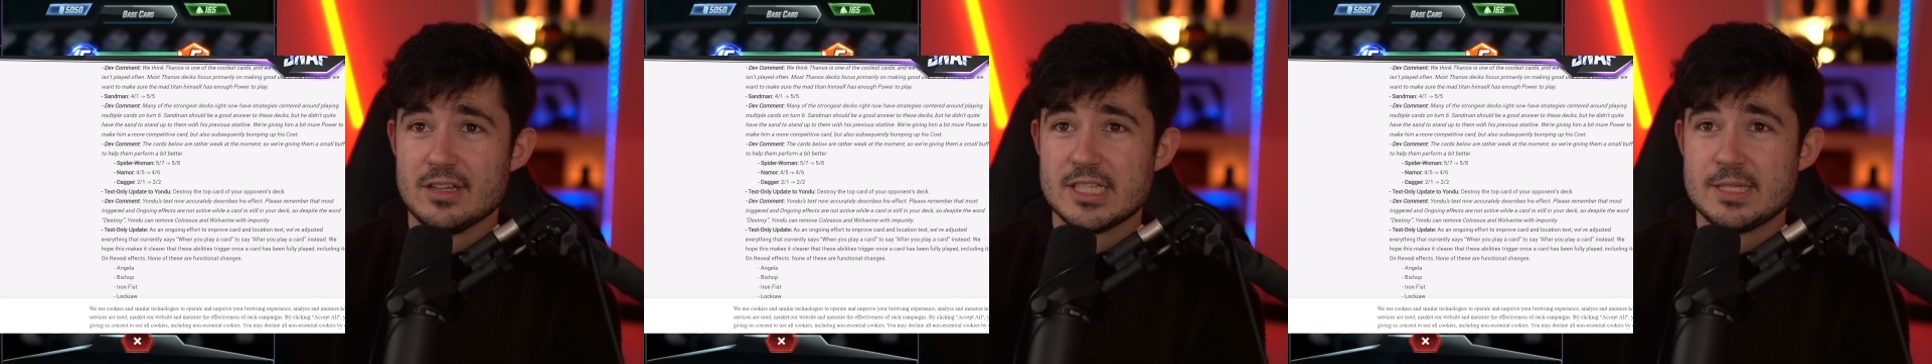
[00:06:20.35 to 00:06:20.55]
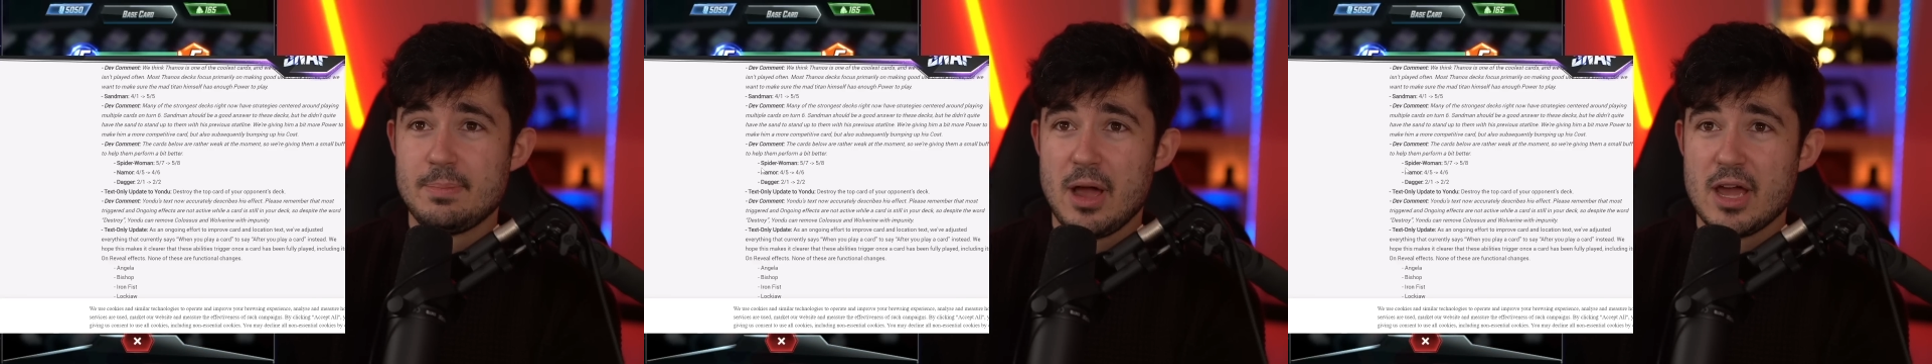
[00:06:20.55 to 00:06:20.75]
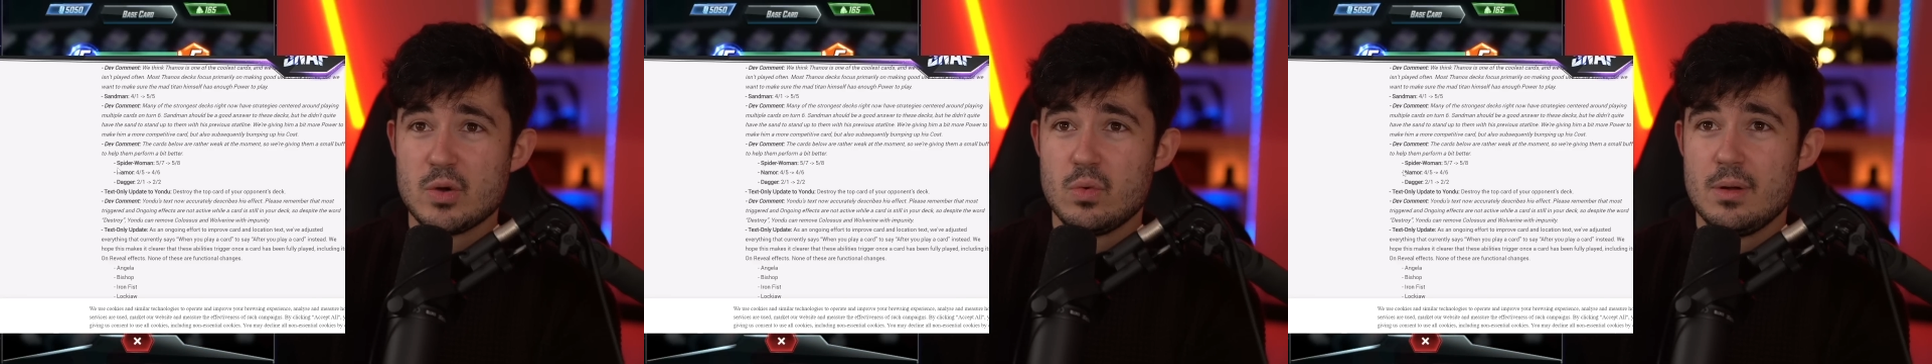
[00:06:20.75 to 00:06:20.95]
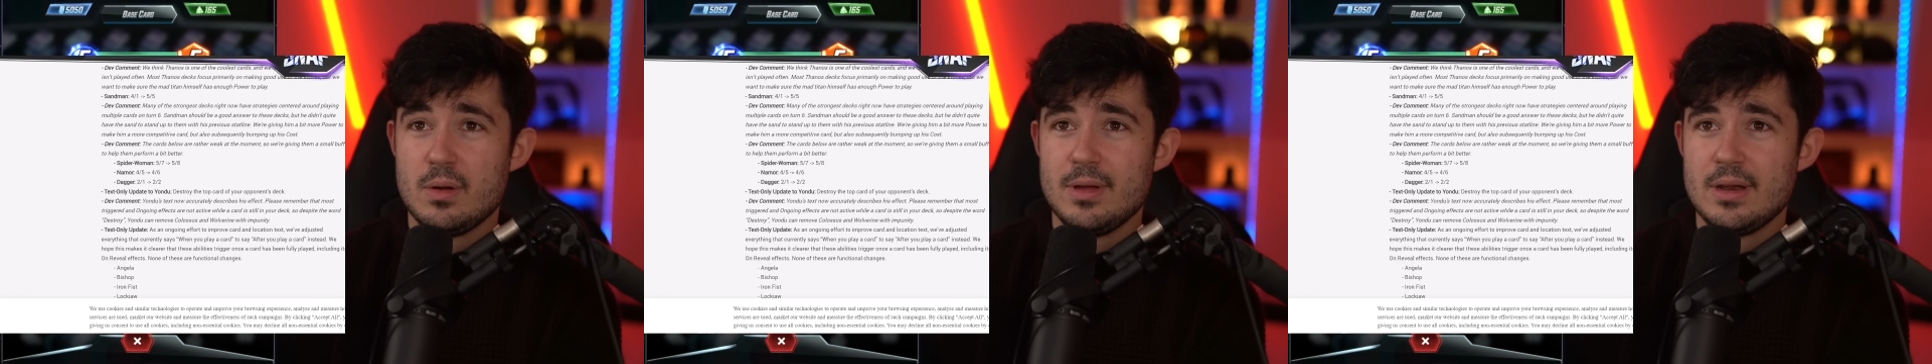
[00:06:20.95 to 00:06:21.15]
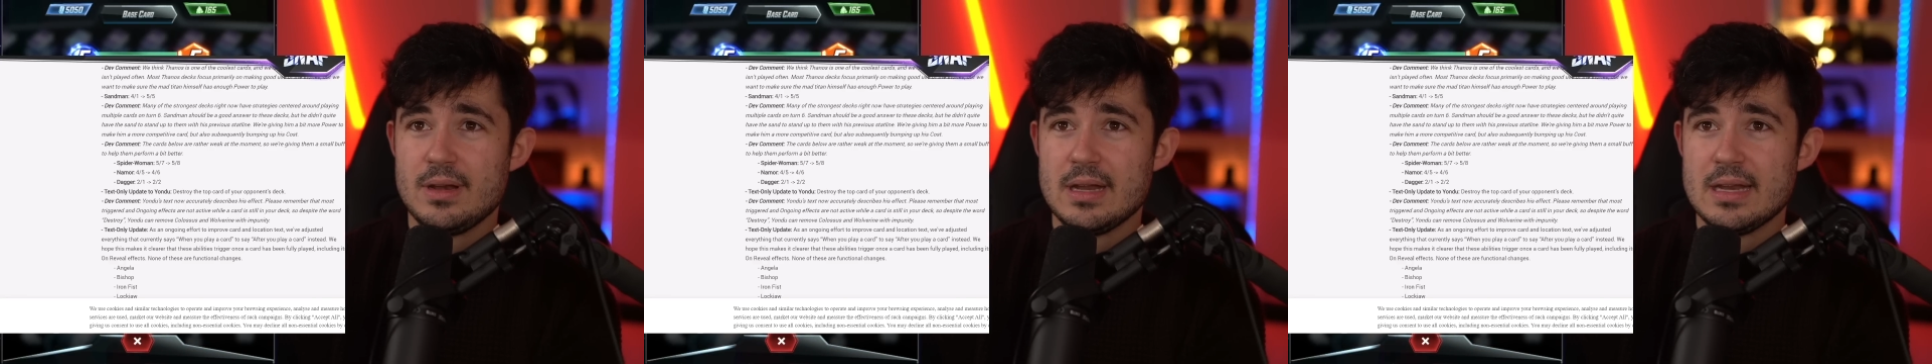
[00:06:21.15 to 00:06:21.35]

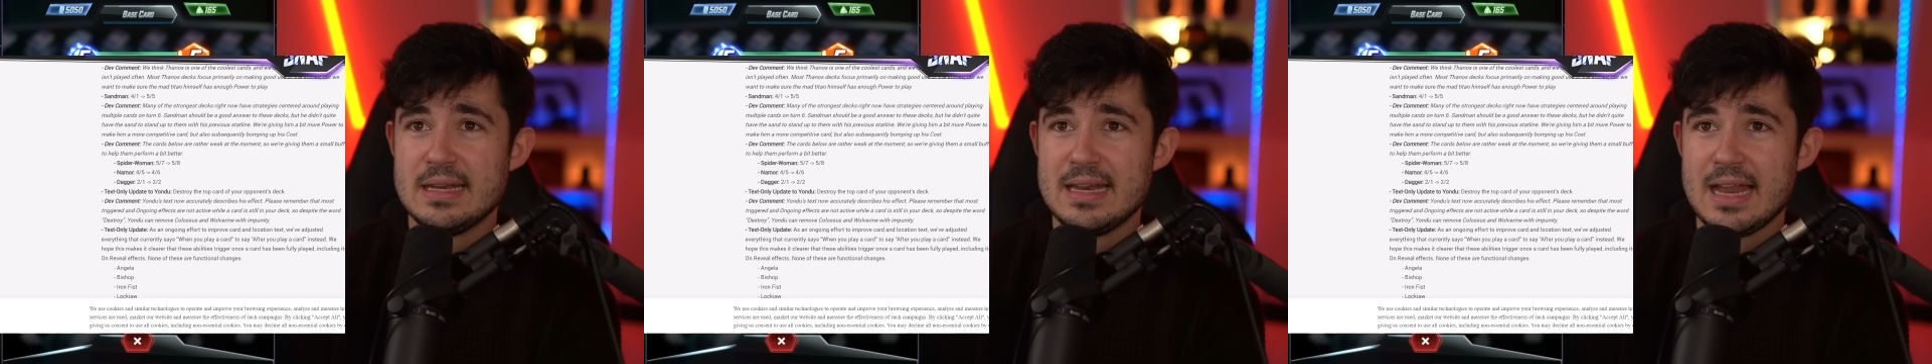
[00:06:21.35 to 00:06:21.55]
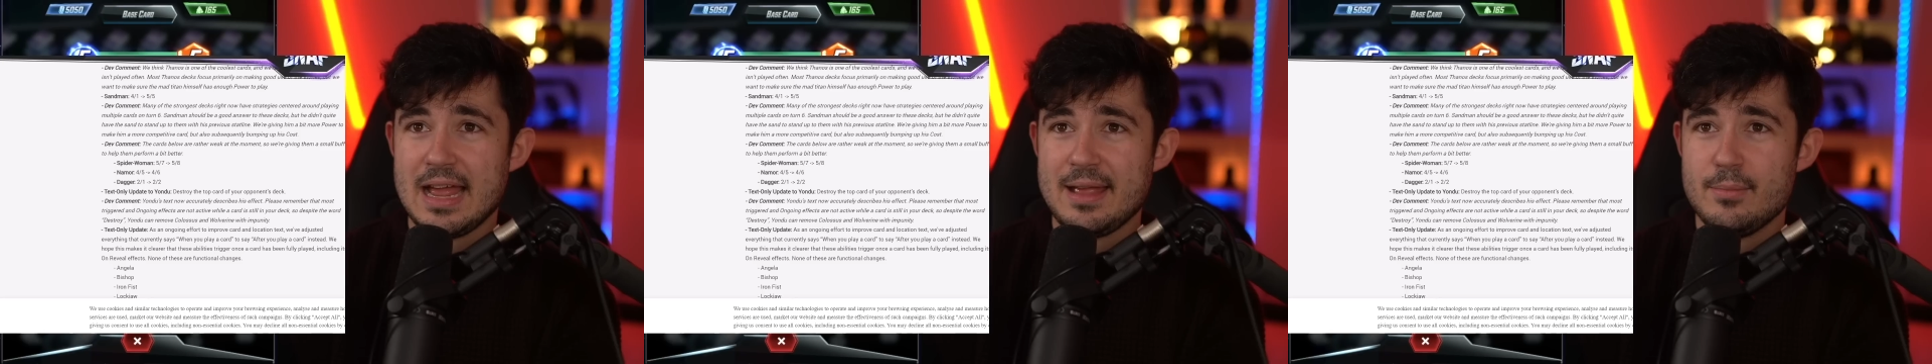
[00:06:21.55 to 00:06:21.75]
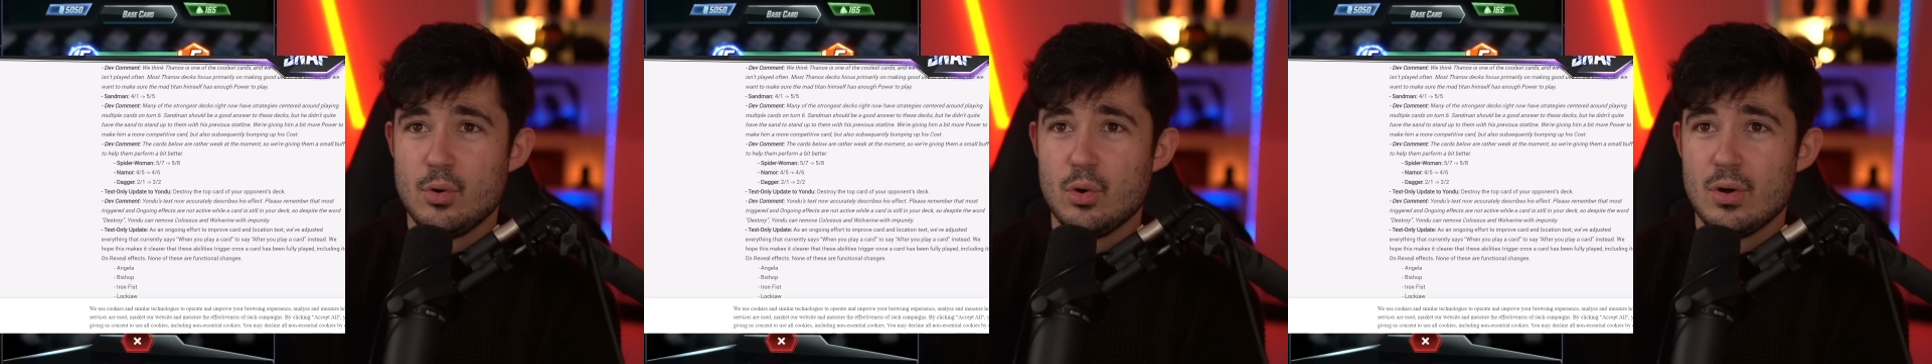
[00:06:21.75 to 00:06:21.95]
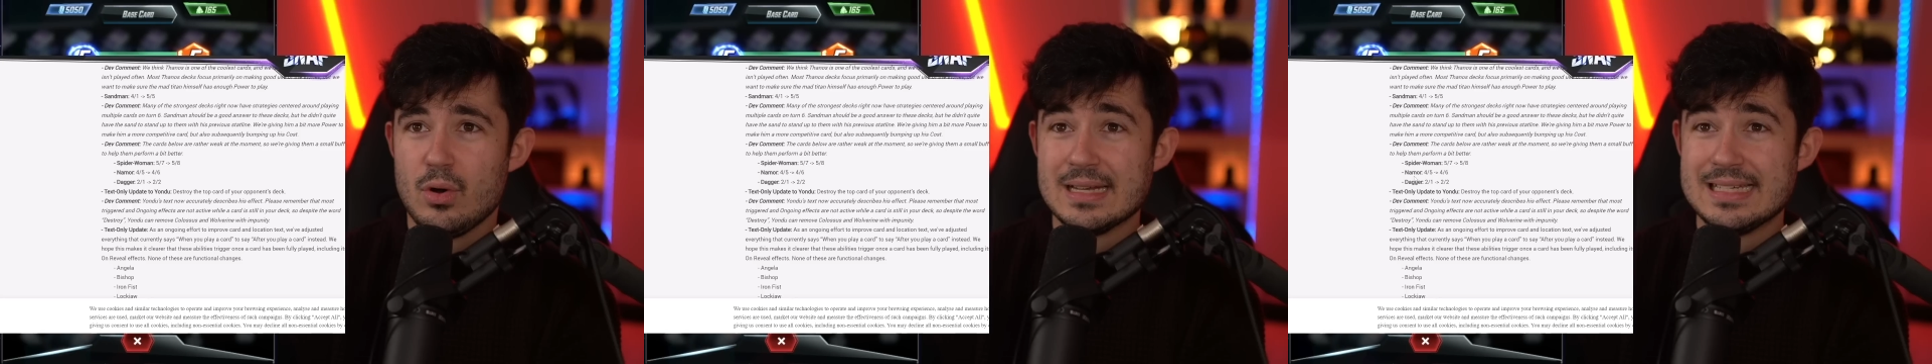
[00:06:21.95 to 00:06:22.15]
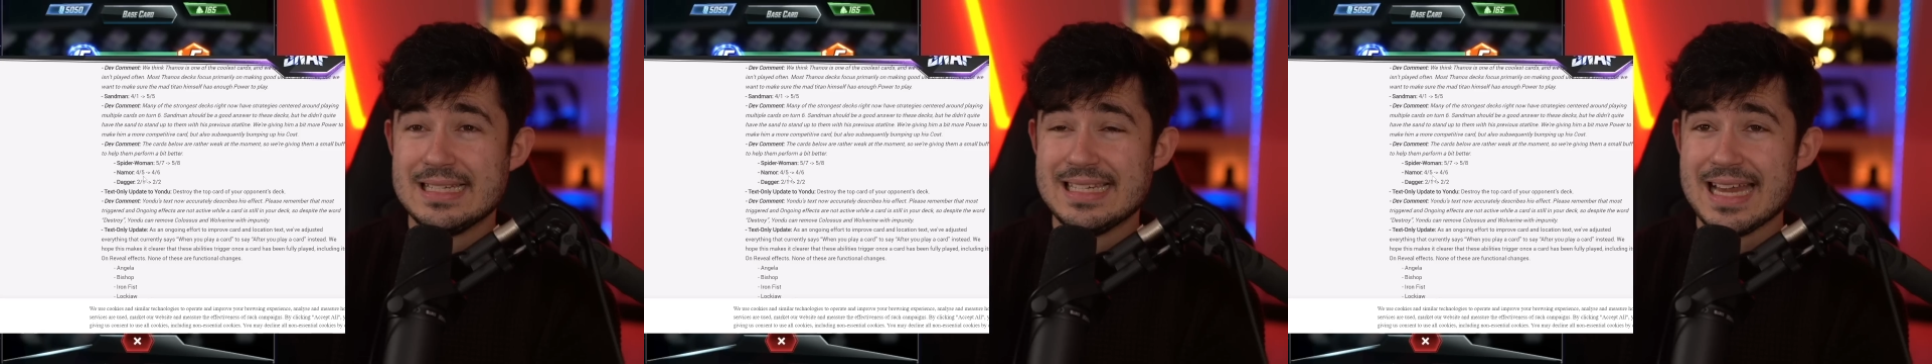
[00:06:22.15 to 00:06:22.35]
Spider-Woman,
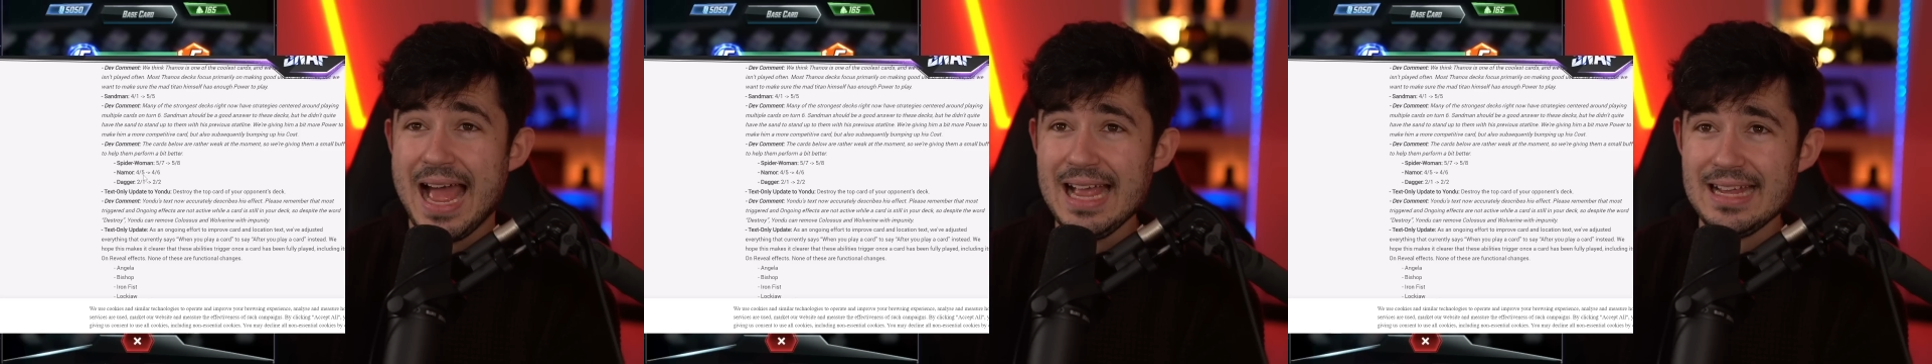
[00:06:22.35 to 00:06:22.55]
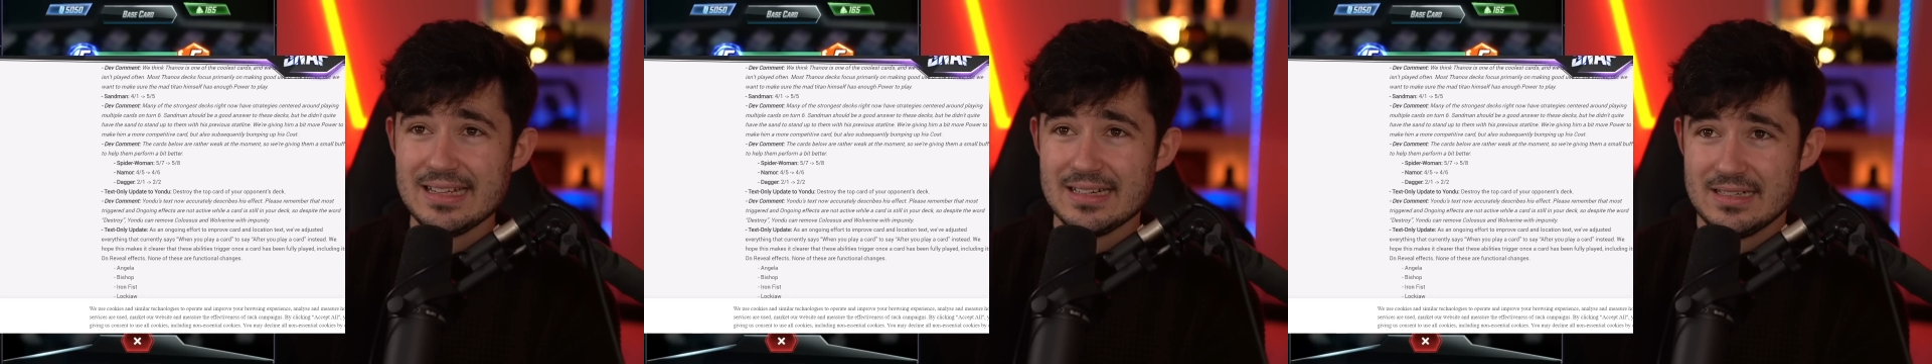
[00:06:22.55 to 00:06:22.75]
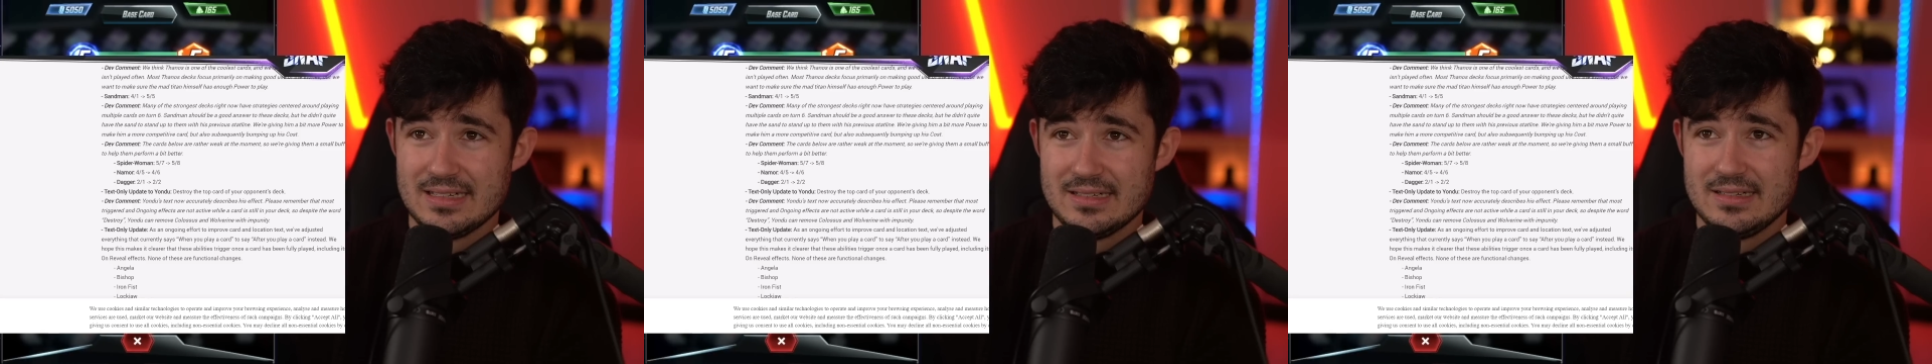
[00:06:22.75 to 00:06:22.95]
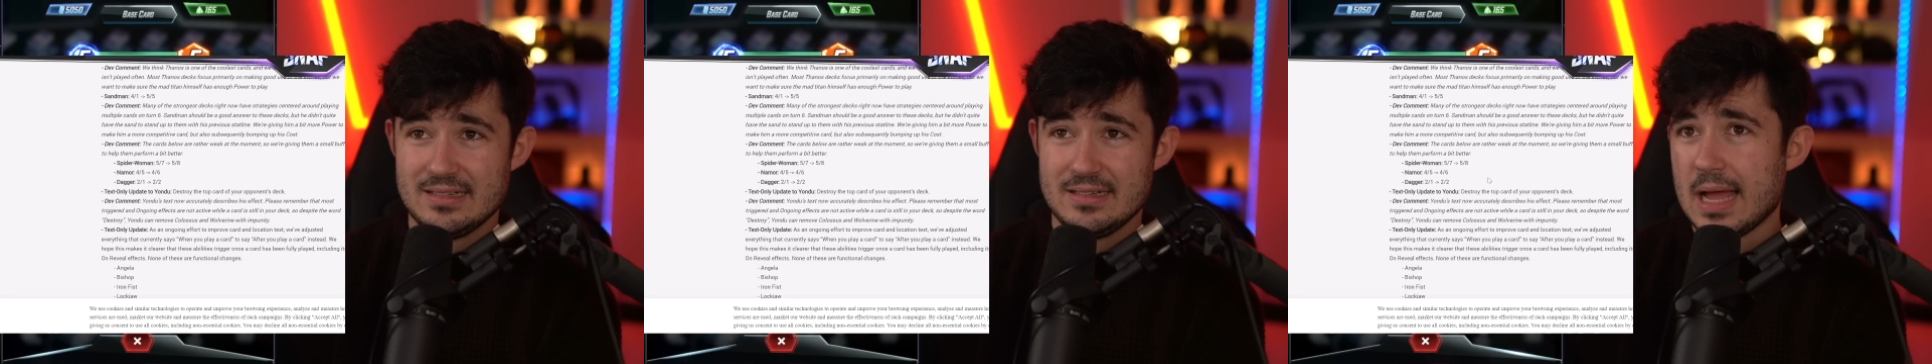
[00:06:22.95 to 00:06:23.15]
Namor, Dagger.